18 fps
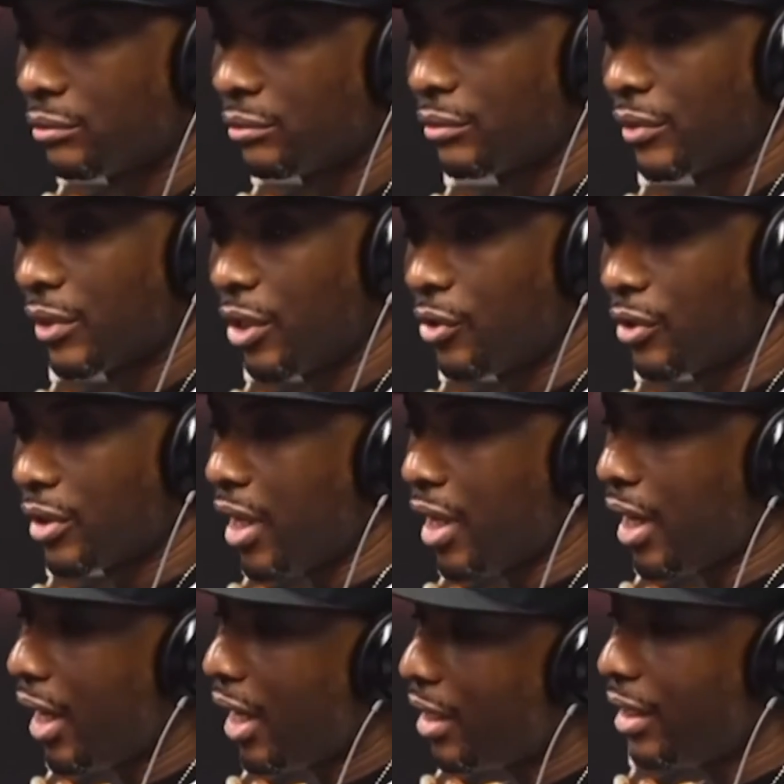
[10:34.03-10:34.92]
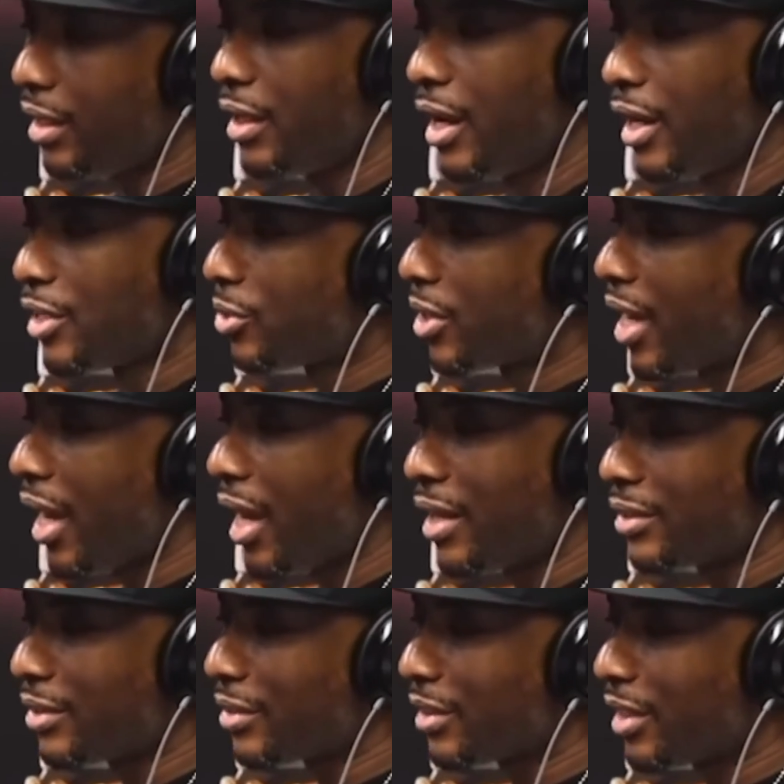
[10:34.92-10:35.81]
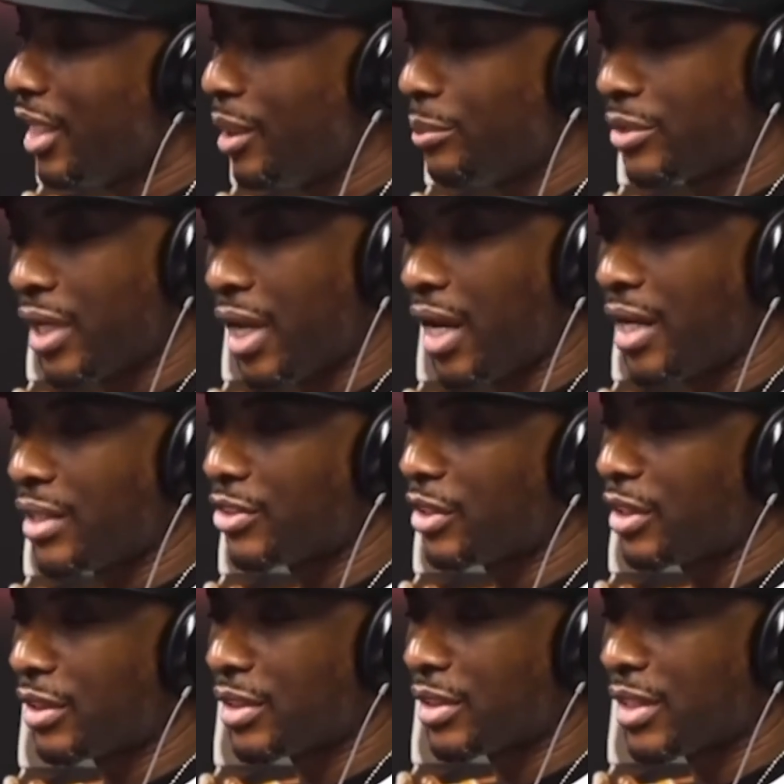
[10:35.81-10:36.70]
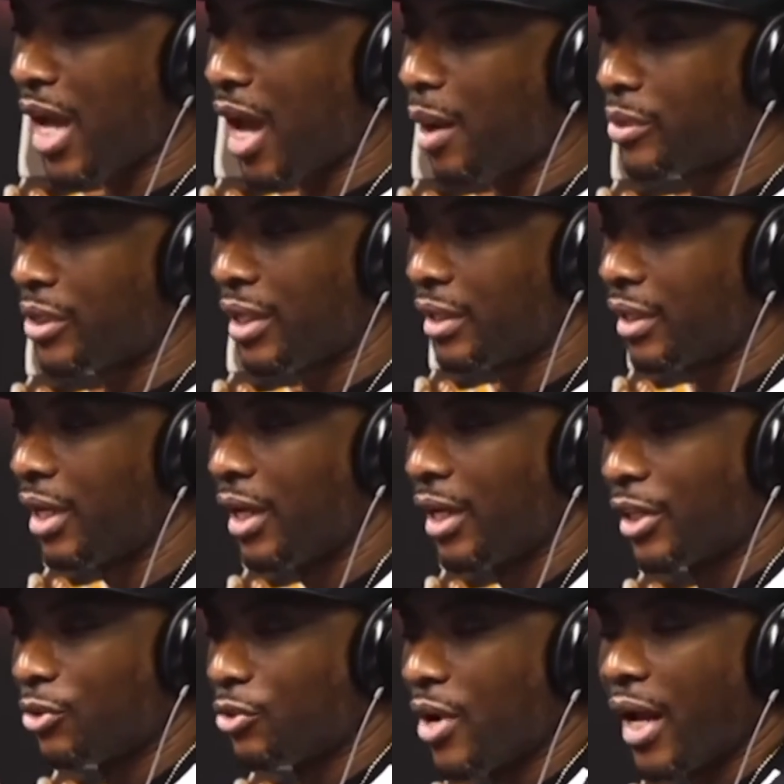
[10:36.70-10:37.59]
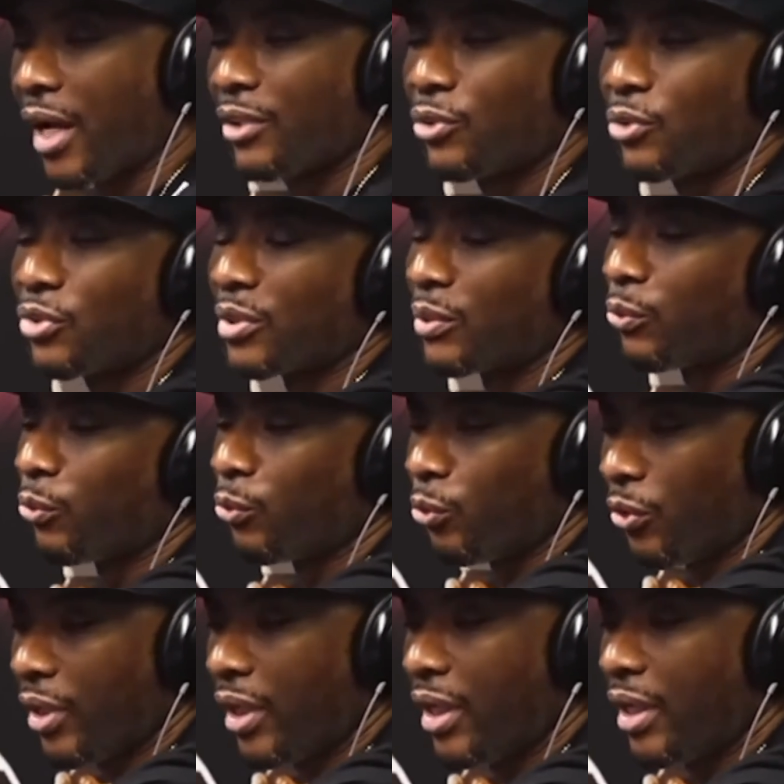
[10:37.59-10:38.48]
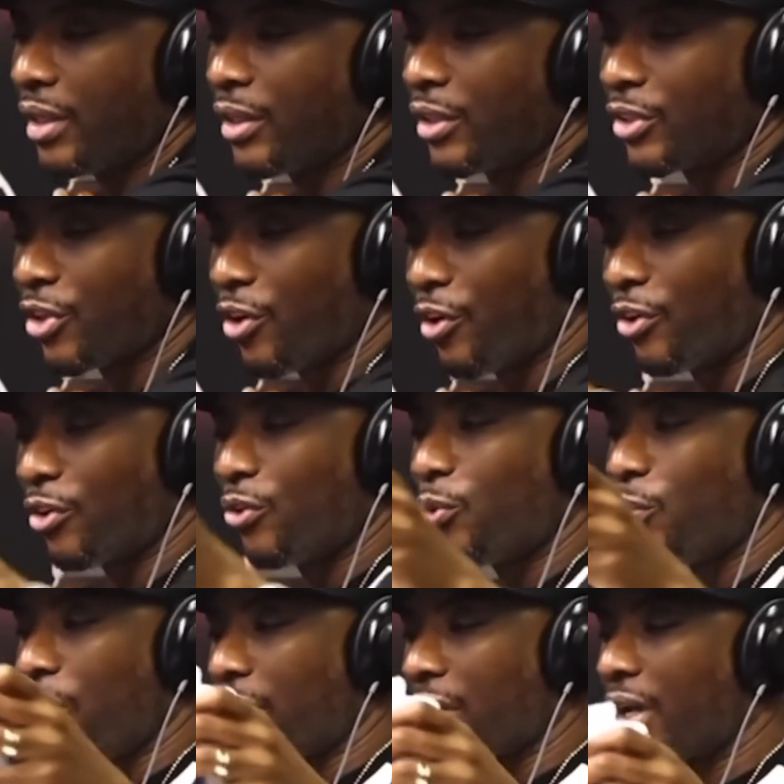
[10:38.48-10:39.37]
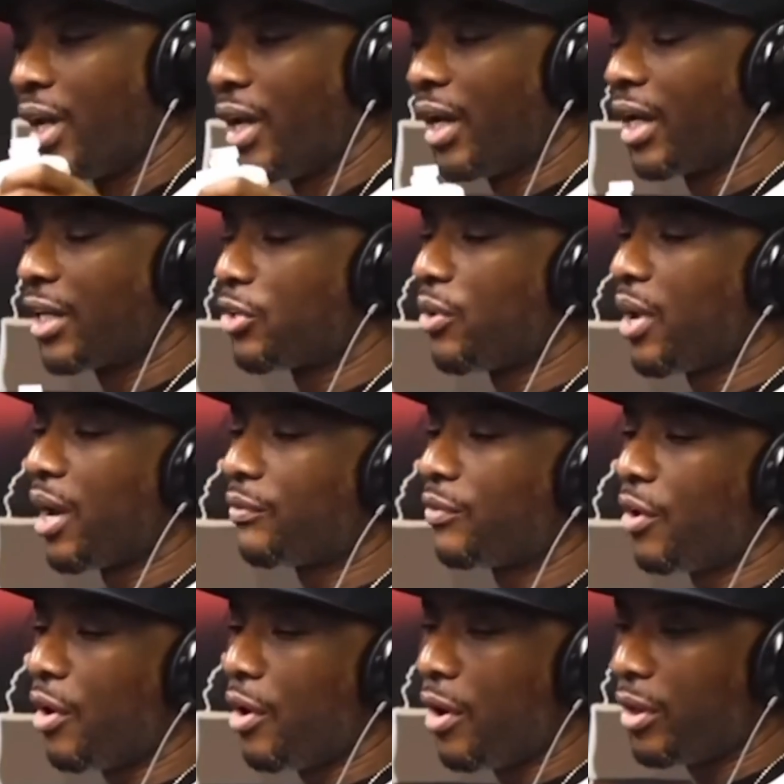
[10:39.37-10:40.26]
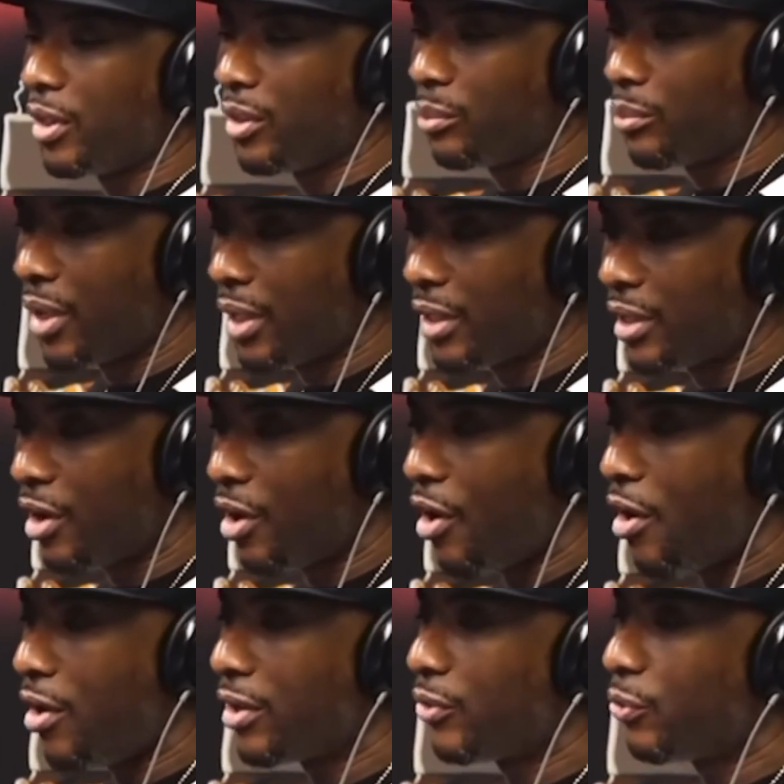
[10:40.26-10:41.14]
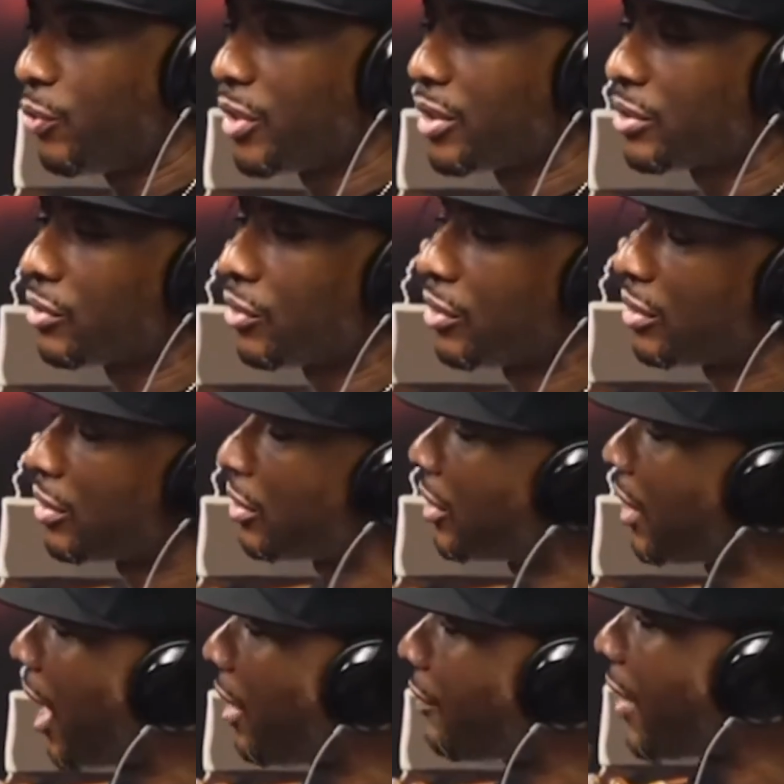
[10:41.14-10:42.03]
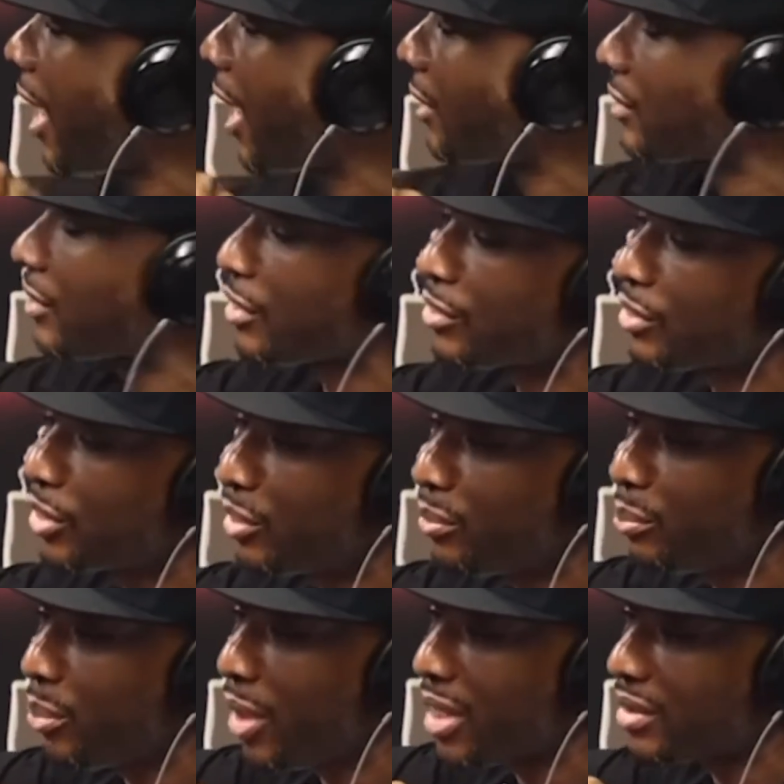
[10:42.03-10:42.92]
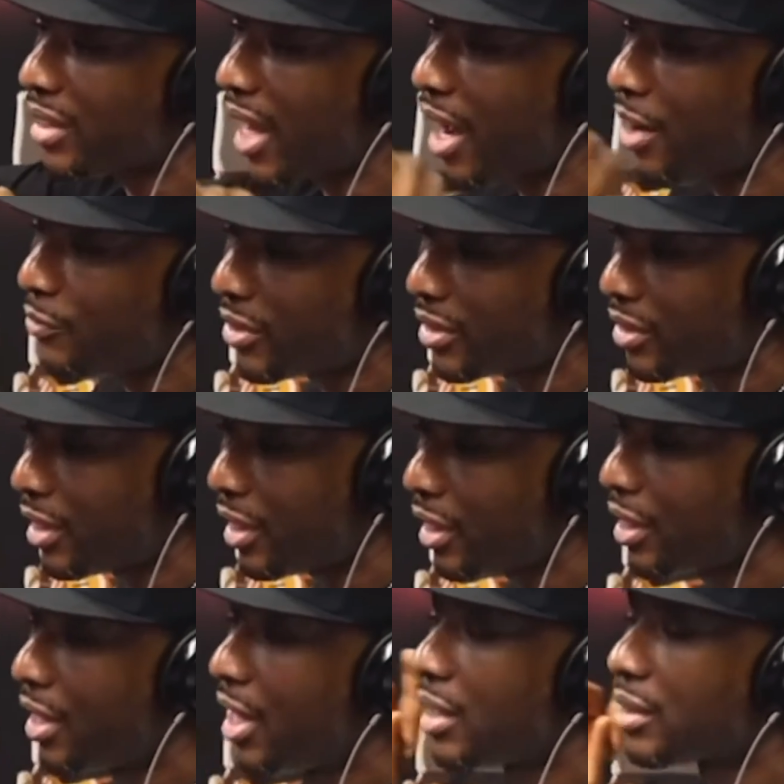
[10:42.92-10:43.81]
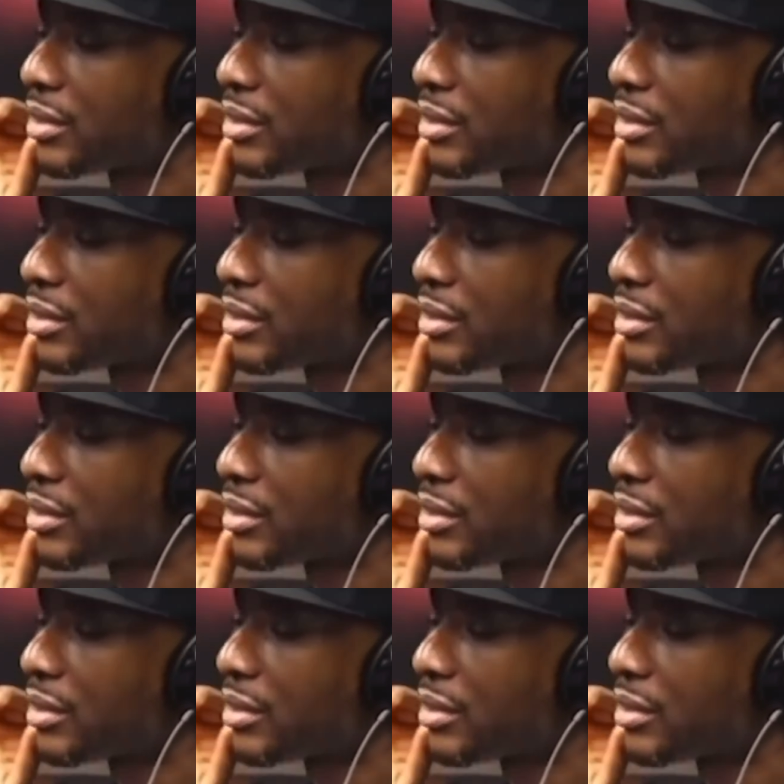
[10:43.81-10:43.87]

Okay, you can't just keep changing the top layer. You got to do some real internal work, and you have all the money, all the resources to have access to the best everything.